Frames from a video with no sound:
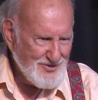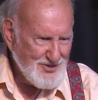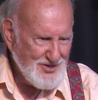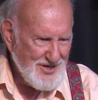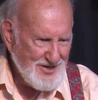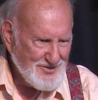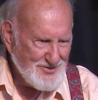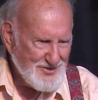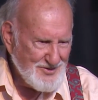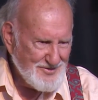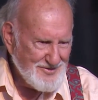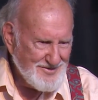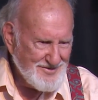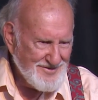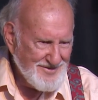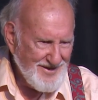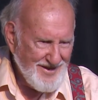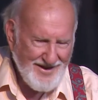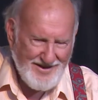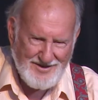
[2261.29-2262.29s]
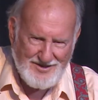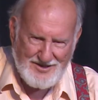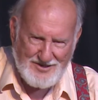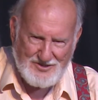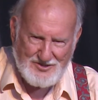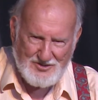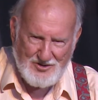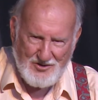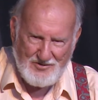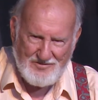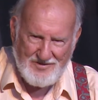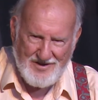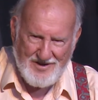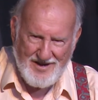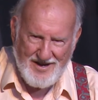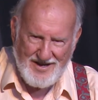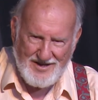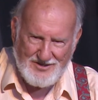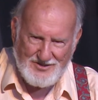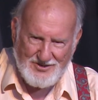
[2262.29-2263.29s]
Jesus and His servant
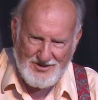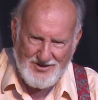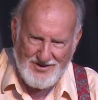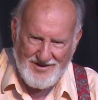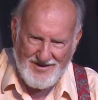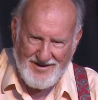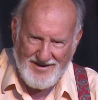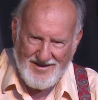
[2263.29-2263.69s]
nature.